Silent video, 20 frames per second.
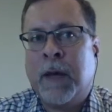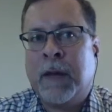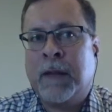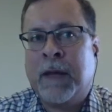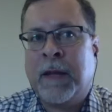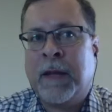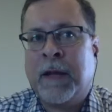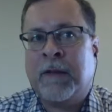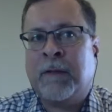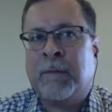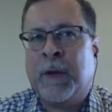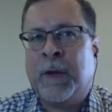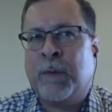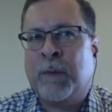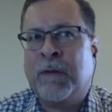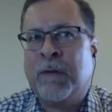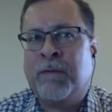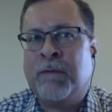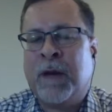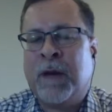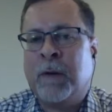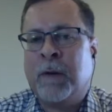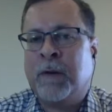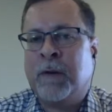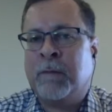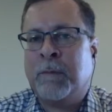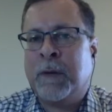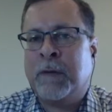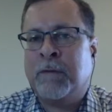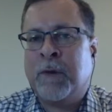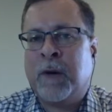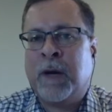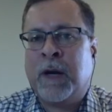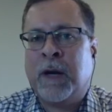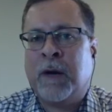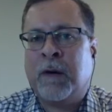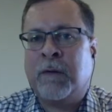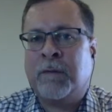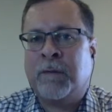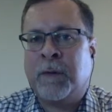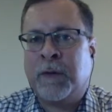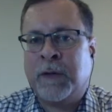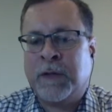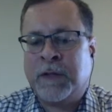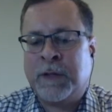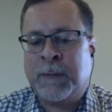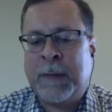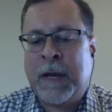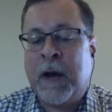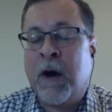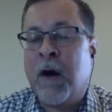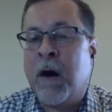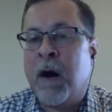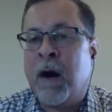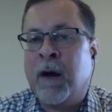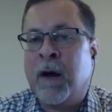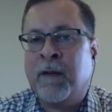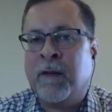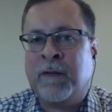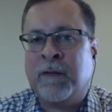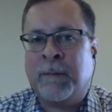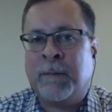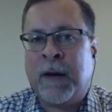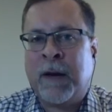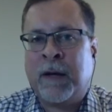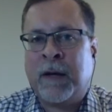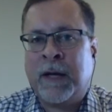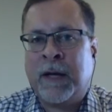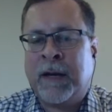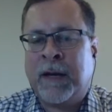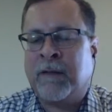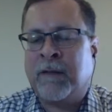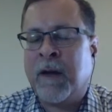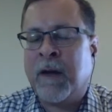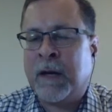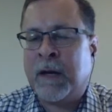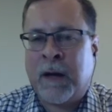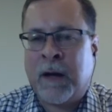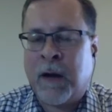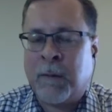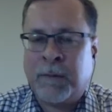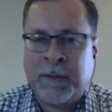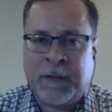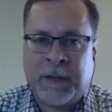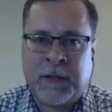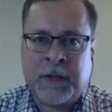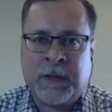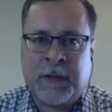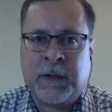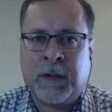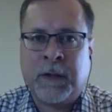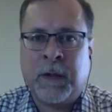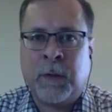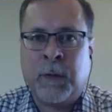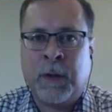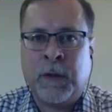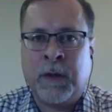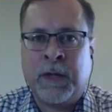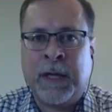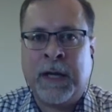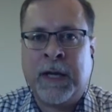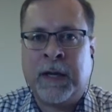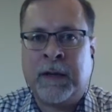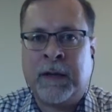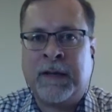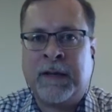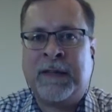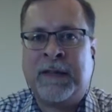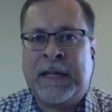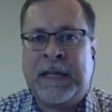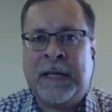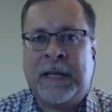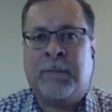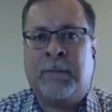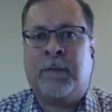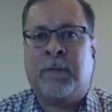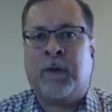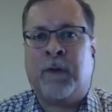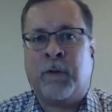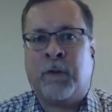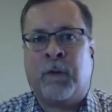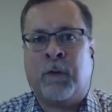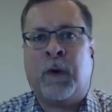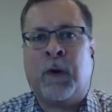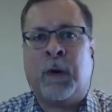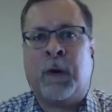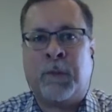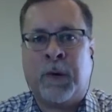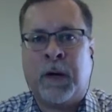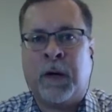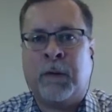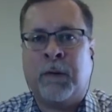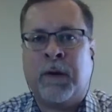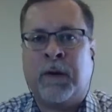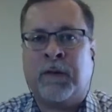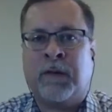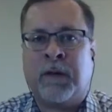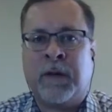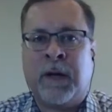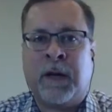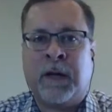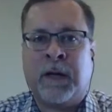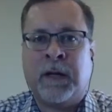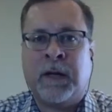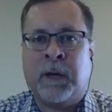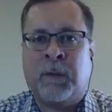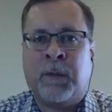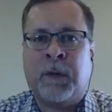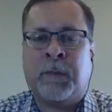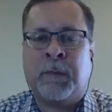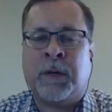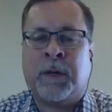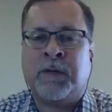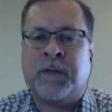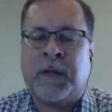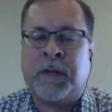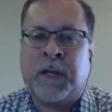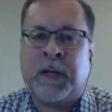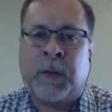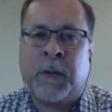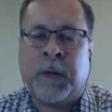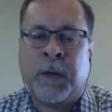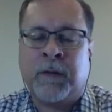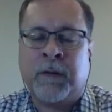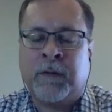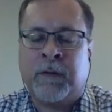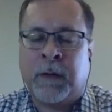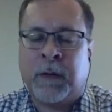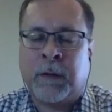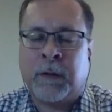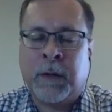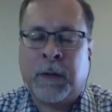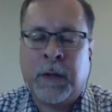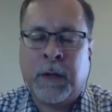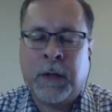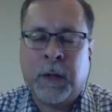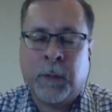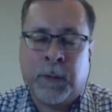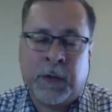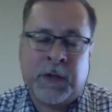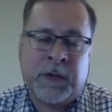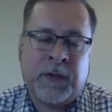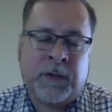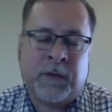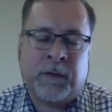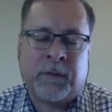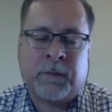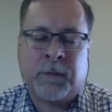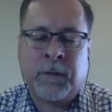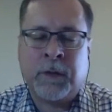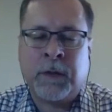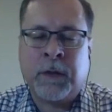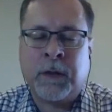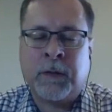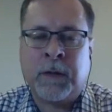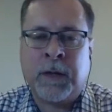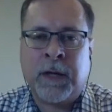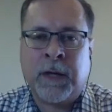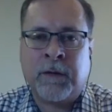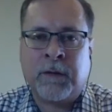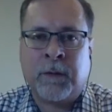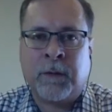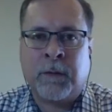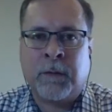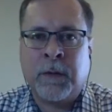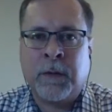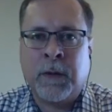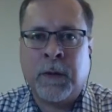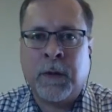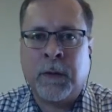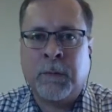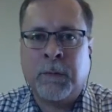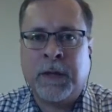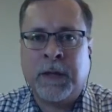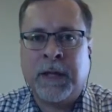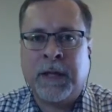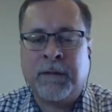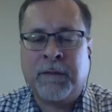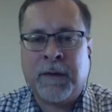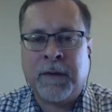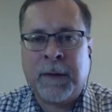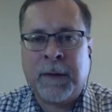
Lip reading: that's something we've found has been very helpful, is to be honest about it. And it's not a competition. We're looking at the team's overall progress, not any one person anyway. So, which is, an Agile belief.